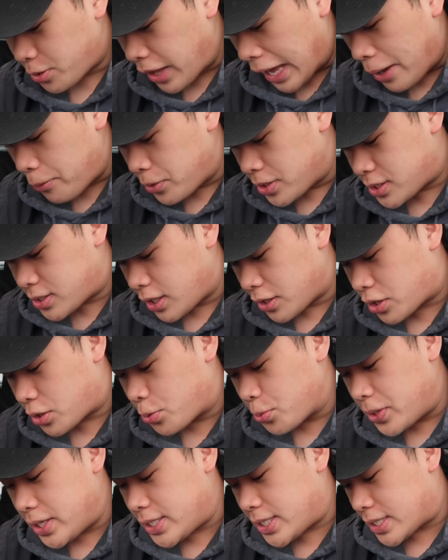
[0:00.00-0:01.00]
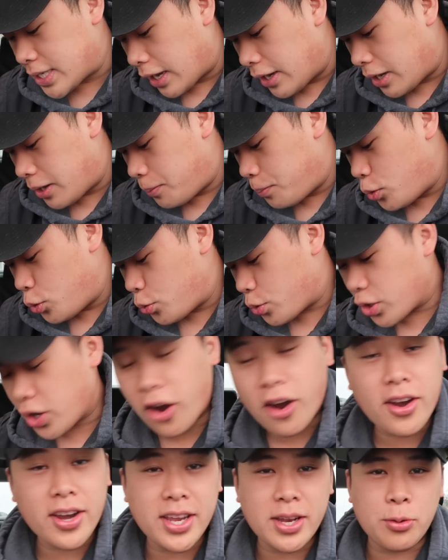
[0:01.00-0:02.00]
So that was the three Sun and Moon
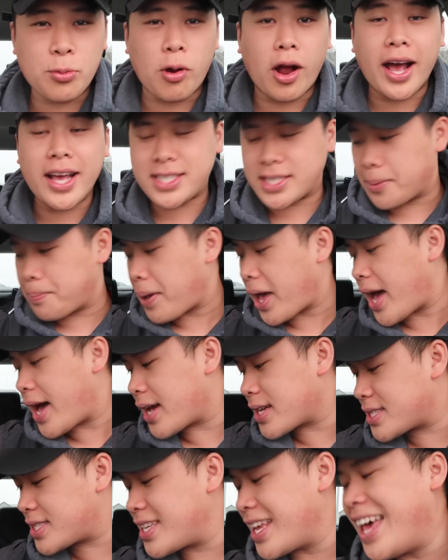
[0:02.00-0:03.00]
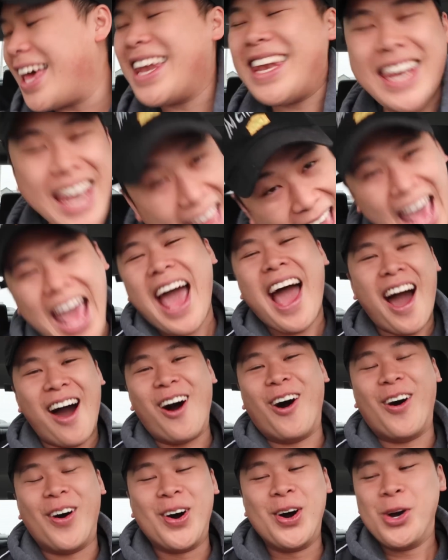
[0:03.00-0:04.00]
Guardian Rising packs.
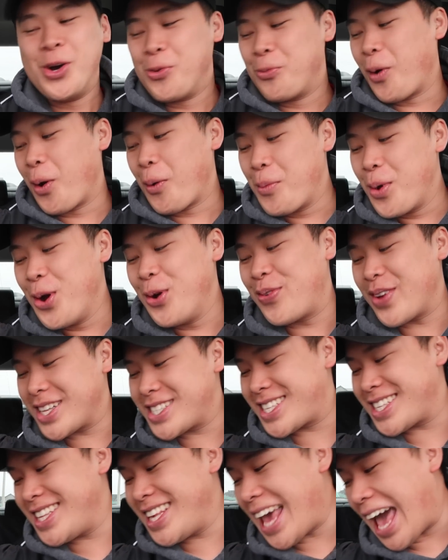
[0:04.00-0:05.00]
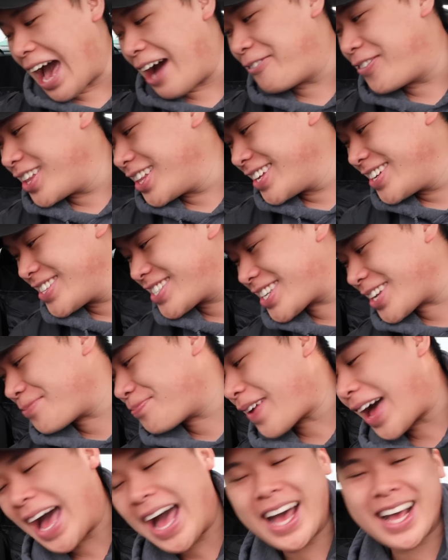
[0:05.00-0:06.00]
Now we're moving to the
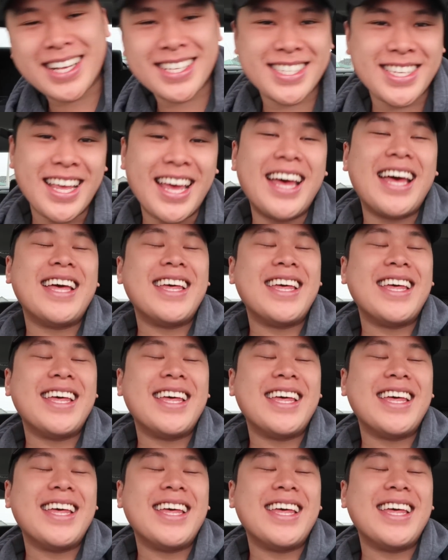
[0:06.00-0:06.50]
Evolution packs.